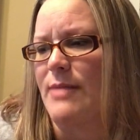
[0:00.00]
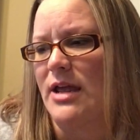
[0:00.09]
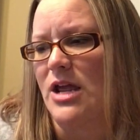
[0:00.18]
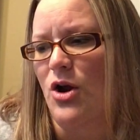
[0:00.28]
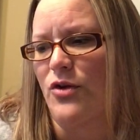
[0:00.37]

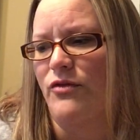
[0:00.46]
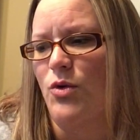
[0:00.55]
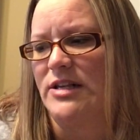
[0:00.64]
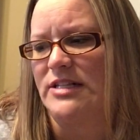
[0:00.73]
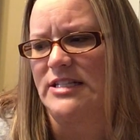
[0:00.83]
making her
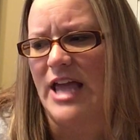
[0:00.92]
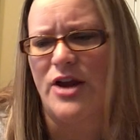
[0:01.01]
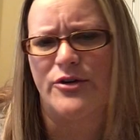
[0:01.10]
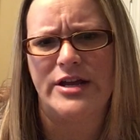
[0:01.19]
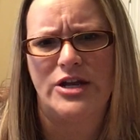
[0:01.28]
voice
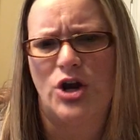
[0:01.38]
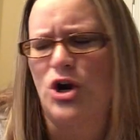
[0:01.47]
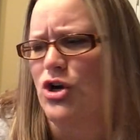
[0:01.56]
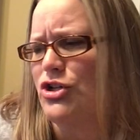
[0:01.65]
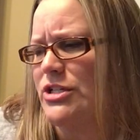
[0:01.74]
scary and
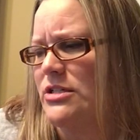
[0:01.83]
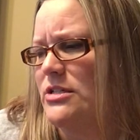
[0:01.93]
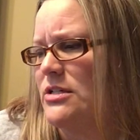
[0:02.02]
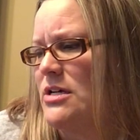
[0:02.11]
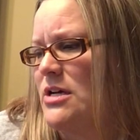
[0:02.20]
urgent.